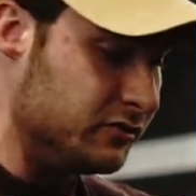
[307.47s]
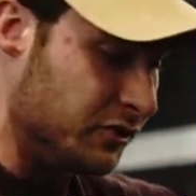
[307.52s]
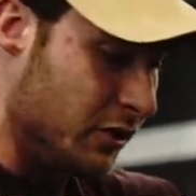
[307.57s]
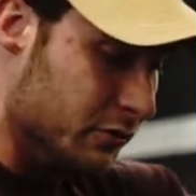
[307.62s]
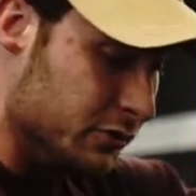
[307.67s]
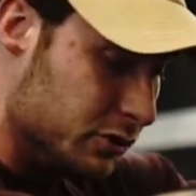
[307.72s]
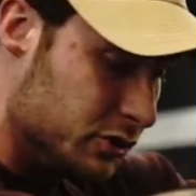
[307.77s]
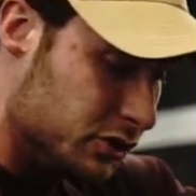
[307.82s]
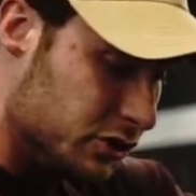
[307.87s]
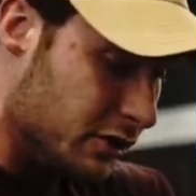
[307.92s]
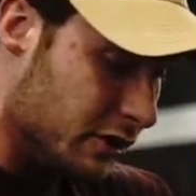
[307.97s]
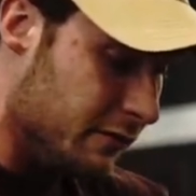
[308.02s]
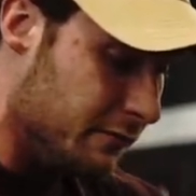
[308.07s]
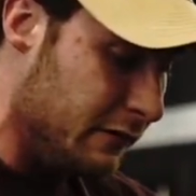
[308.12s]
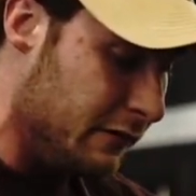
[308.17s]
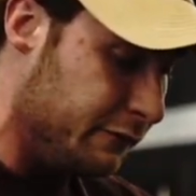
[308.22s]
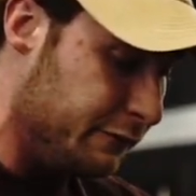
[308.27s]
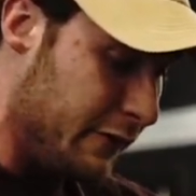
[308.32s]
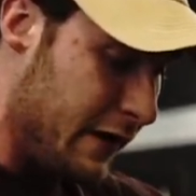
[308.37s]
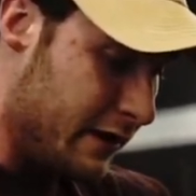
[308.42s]
So you should
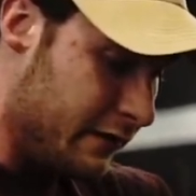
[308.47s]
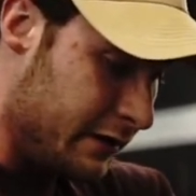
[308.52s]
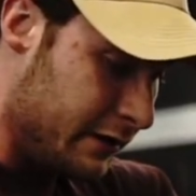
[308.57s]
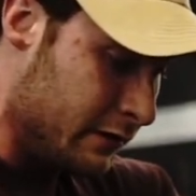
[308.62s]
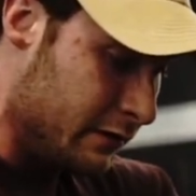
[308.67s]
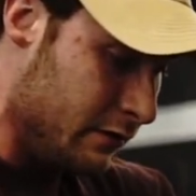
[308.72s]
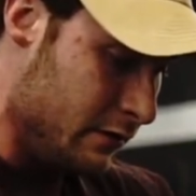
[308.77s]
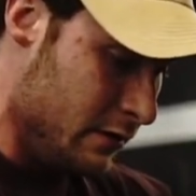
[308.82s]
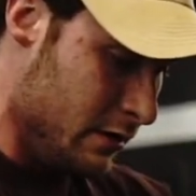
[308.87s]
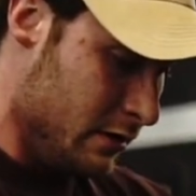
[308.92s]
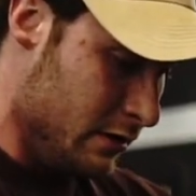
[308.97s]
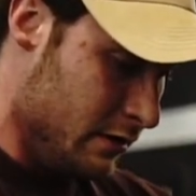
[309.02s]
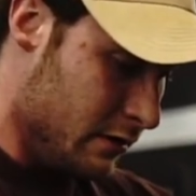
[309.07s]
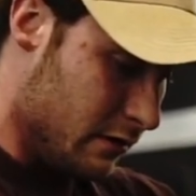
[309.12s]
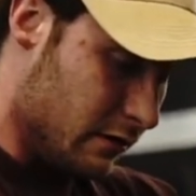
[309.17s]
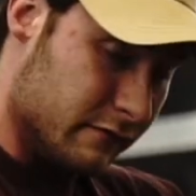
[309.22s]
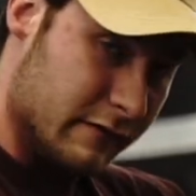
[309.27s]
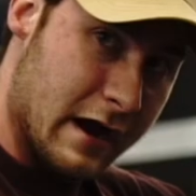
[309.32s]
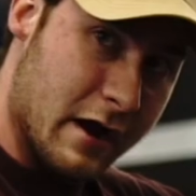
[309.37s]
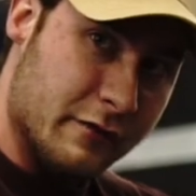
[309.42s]
be failing
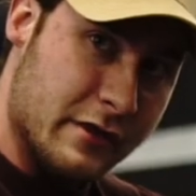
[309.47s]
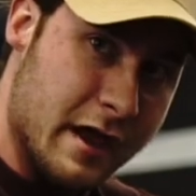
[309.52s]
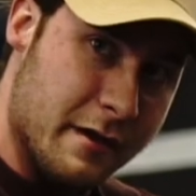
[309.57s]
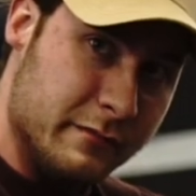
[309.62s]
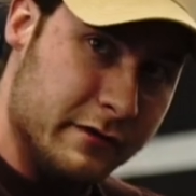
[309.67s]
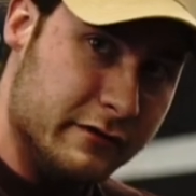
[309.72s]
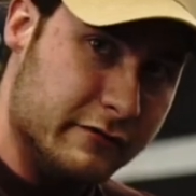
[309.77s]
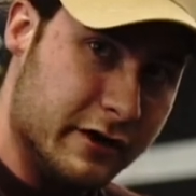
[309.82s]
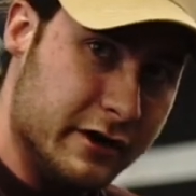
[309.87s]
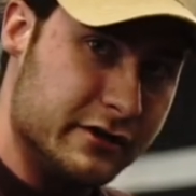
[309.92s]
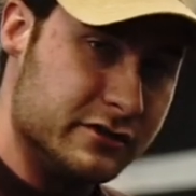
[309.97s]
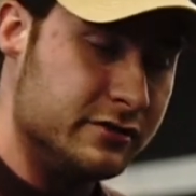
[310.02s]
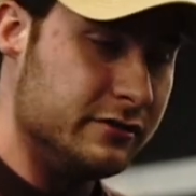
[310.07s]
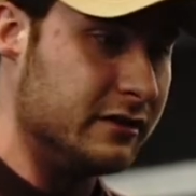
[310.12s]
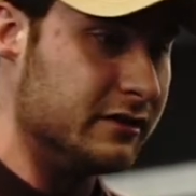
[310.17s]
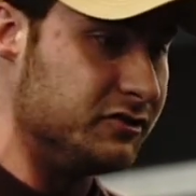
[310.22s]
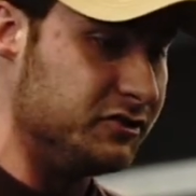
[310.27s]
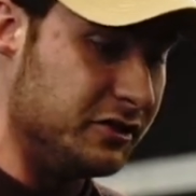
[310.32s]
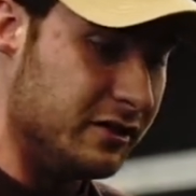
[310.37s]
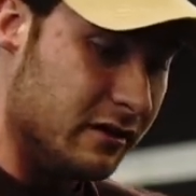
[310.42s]
around that mid-range. You
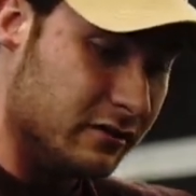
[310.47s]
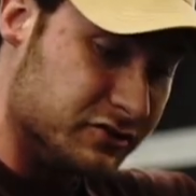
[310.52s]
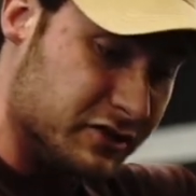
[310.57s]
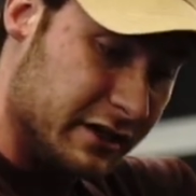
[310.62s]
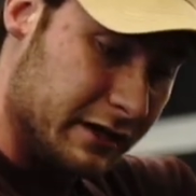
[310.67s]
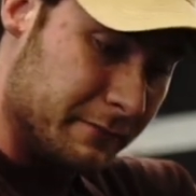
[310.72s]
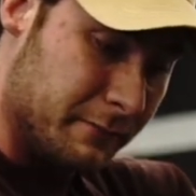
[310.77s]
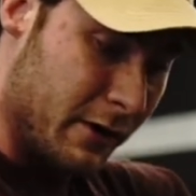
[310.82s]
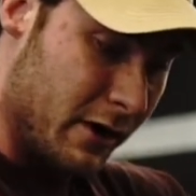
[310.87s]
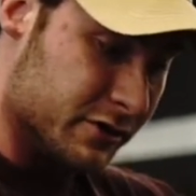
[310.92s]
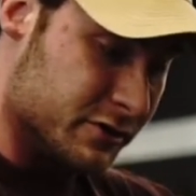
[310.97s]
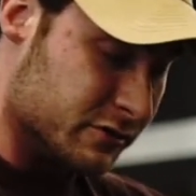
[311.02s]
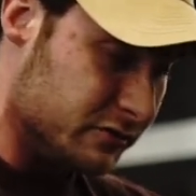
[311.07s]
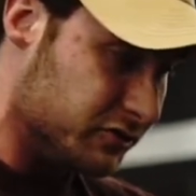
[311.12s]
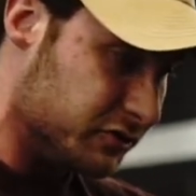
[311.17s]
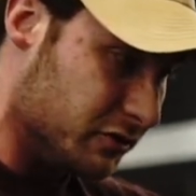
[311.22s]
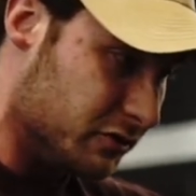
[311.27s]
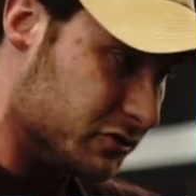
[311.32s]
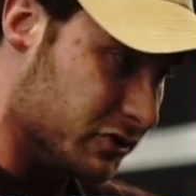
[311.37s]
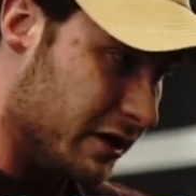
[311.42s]
can see I was getting partial,
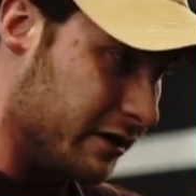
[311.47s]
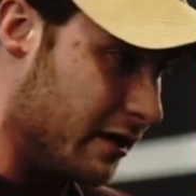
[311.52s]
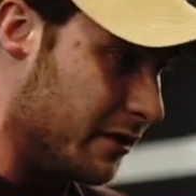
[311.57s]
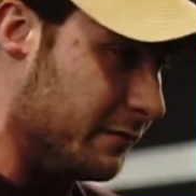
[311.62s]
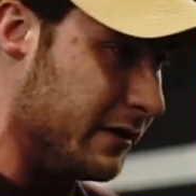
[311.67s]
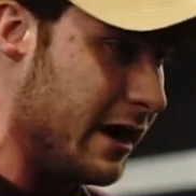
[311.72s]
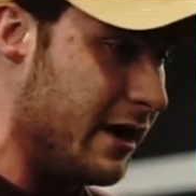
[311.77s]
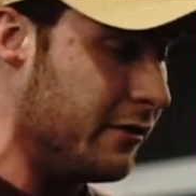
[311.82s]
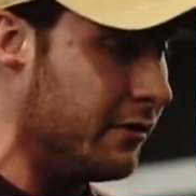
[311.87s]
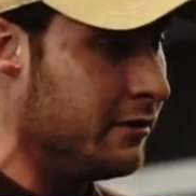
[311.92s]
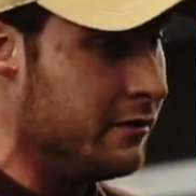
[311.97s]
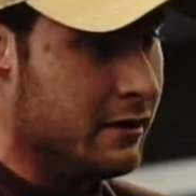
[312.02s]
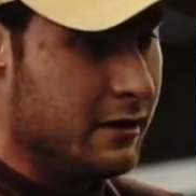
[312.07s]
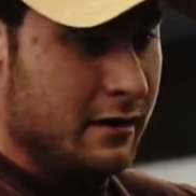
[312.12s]
still trying to come down.